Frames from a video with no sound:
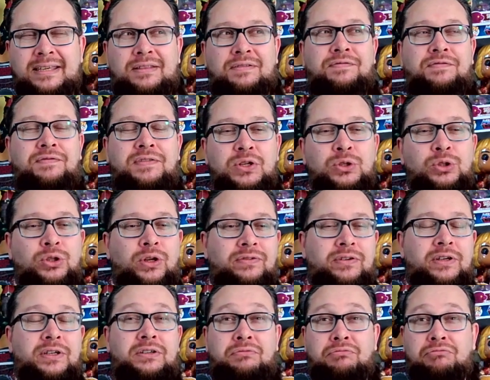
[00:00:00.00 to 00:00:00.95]
the feel of
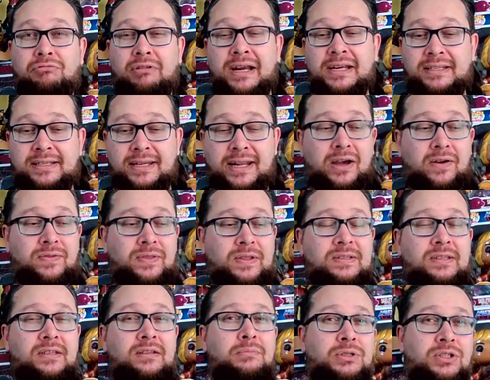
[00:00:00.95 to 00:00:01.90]
it right now. And the
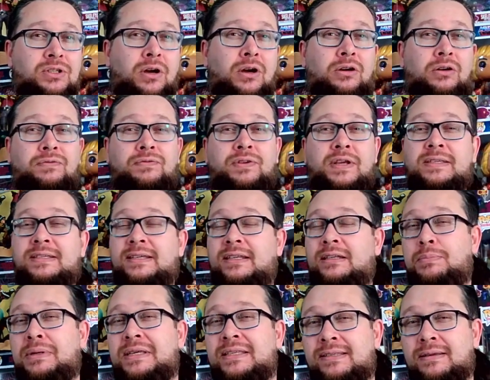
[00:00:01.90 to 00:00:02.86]
cinematography is going
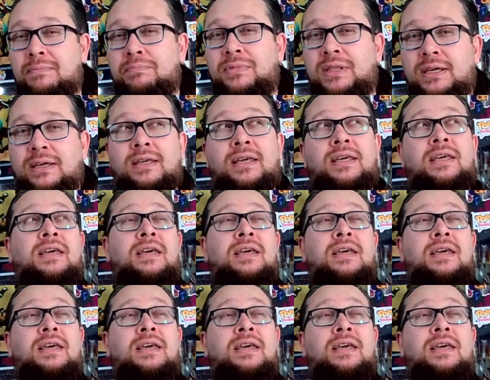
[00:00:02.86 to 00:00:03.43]
to be something